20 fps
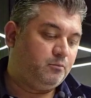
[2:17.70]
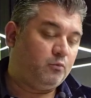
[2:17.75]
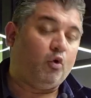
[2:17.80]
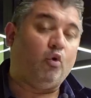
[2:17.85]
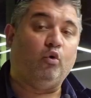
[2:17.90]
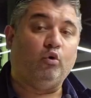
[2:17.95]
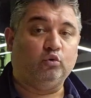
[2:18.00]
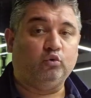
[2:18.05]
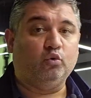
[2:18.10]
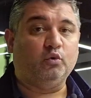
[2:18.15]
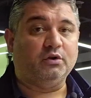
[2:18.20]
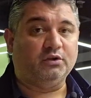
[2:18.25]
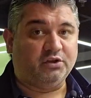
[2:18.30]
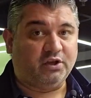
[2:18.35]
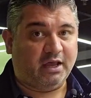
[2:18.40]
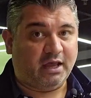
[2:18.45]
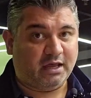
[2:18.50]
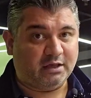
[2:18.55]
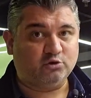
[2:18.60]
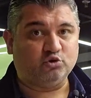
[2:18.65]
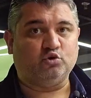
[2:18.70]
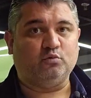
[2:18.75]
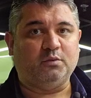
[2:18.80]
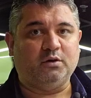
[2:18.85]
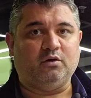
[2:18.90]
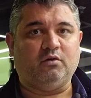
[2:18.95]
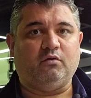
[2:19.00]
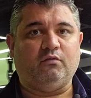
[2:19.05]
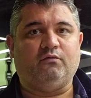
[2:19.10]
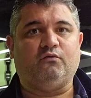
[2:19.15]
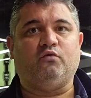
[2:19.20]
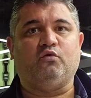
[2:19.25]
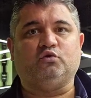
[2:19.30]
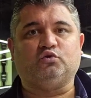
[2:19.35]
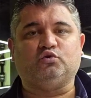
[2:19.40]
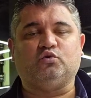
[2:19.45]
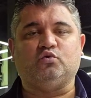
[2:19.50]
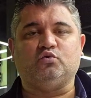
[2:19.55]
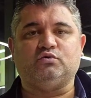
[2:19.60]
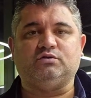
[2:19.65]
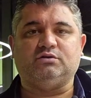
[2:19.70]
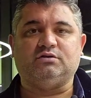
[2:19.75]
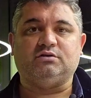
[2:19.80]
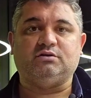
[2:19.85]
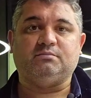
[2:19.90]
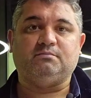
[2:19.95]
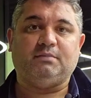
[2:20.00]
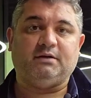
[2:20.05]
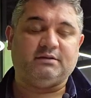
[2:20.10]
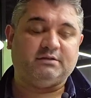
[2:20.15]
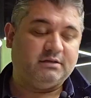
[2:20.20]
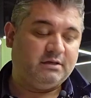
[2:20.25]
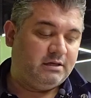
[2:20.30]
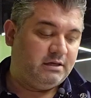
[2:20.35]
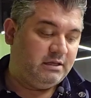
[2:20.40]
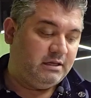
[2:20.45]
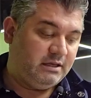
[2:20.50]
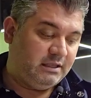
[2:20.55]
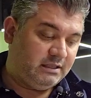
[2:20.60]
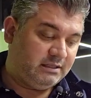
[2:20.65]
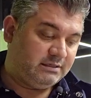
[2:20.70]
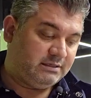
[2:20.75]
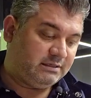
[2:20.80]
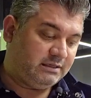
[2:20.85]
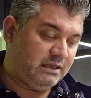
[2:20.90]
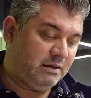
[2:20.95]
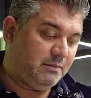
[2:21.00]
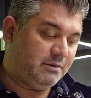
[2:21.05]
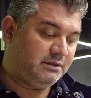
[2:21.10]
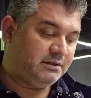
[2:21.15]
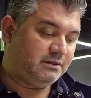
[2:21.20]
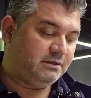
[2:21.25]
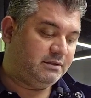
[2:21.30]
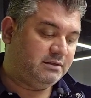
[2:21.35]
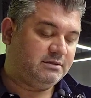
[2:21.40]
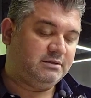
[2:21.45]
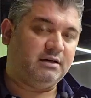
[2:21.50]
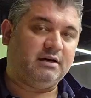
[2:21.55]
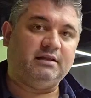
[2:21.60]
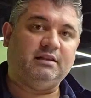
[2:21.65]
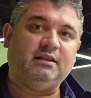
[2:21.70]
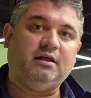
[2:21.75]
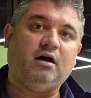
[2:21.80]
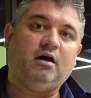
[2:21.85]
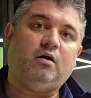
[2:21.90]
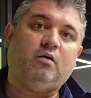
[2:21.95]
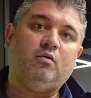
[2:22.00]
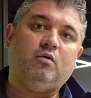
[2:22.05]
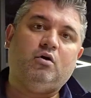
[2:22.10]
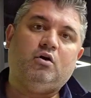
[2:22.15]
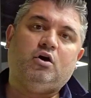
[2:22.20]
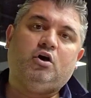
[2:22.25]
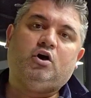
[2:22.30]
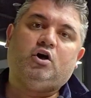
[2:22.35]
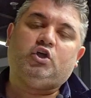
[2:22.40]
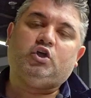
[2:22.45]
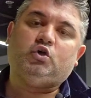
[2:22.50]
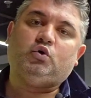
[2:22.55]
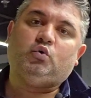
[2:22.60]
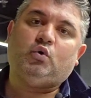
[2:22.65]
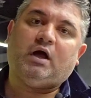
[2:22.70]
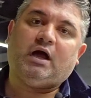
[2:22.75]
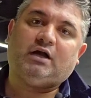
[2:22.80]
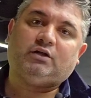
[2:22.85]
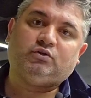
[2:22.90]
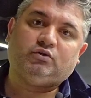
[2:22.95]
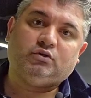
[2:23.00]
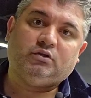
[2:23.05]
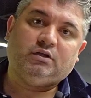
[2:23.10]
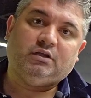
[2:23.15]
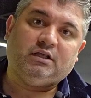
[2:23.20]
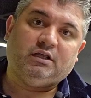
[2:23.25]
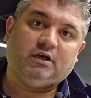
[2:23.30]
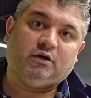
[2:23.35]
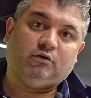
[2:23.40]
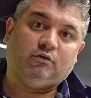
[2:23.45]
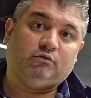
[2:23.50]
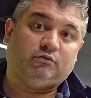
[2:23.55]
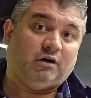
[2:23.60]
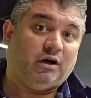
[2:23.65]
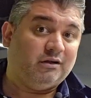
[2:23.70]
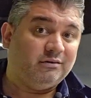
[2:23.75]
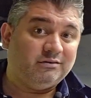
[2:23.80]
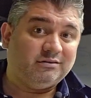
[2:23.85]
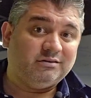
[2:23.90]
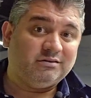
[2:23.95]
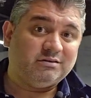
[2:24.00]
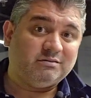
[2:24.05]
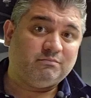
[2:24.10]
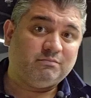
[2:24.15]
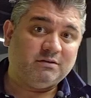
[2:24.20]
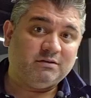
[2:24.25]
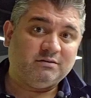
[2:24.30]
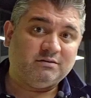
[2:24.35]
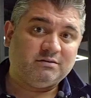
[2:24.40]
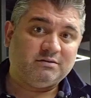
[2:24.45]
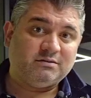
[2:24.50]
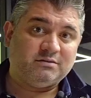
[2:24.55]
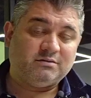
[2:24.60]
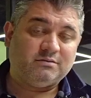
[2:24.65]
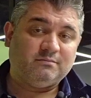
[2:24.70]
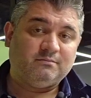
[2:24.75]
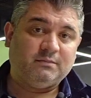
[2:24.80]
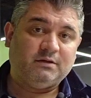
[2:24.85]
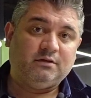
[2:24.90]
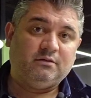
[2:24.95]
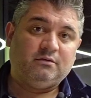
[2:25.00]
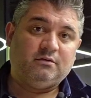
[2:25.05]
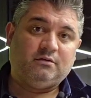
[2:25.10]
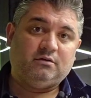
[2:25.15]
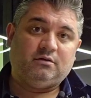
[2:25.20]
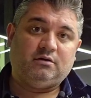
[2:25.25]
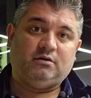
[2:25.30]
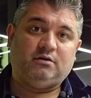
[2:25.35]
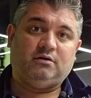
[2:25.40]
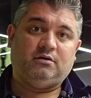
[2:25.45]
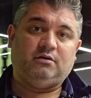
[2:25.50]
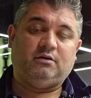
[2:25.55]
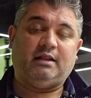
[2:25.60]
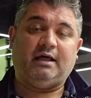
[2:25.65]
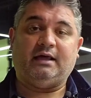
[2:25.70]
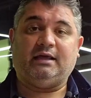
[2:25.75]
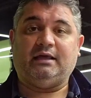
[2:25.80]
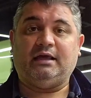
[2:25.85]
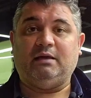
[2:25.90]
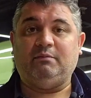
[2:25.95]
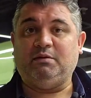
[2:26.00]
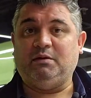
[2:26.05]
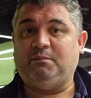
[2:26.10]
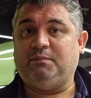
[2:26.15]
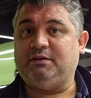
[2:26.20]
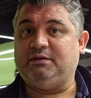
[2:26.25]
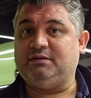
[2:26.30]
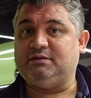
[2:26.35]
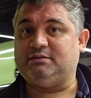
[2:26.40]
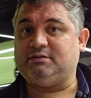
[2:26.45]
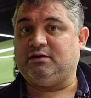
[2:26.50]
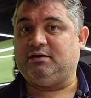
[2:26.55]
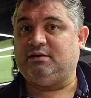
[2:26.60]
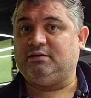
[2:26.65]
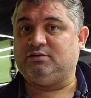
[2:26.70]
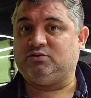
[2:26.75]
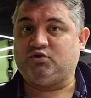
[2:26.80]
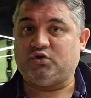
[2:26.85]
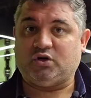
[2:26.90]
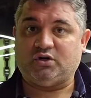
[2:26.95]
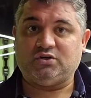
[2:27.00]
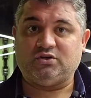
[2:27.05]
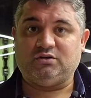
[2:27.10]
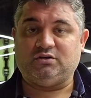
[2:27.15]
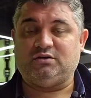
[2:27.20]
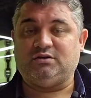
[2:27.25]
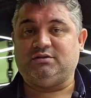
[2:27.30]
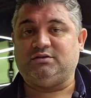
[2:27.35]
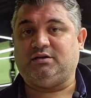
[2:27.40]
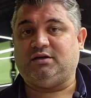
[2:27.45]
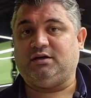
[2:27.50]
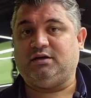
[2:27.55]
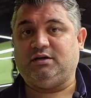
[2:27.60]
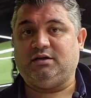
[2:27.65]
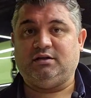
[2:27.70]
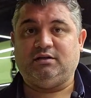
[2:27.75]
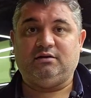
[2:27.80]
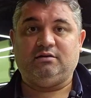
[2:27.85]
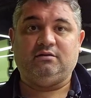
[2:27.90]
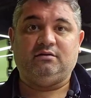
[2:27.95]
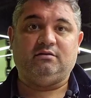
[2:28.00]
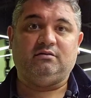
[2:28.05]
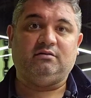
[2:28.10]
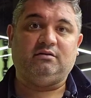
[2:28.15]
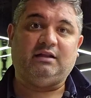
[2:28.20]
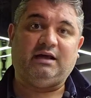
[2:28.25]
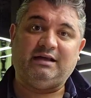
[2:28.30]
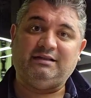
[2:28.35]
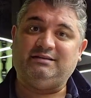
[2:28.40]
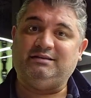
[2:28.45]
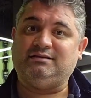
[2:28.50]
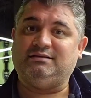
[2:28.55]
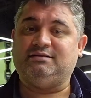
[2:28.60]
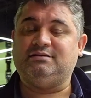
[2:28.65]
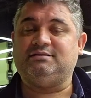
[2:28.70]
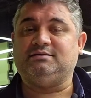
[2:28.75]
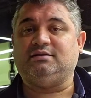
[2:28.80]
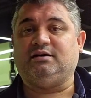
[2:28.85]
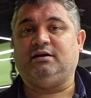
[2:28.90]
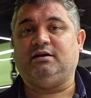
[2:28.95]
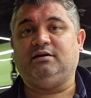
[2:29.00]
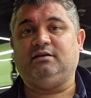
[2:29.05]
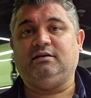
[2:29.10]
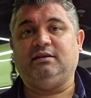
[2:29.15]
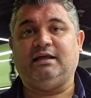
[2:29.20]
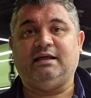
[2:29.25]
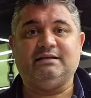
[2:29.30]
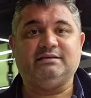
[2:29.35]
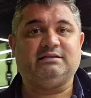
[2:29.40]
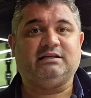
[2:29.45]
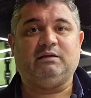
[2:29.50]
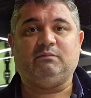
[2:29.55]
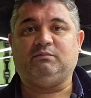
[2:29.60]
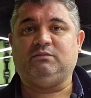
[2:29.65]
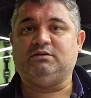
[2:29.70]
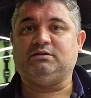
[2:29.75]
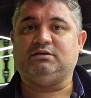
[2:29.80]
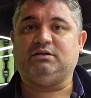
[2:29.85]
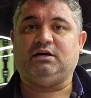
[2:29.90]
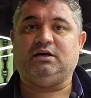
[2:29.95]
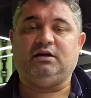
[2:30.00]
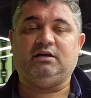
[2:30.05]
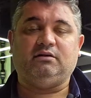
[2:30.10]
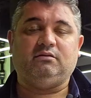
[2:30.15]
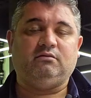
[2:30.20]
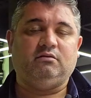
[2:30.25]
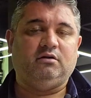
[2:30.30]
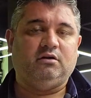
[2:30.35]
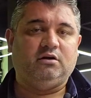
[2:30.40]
although it has to be, of course, considered. But in schematic design now, you actually include other disciplines like MEP design, structural design, lighting design, landscape design,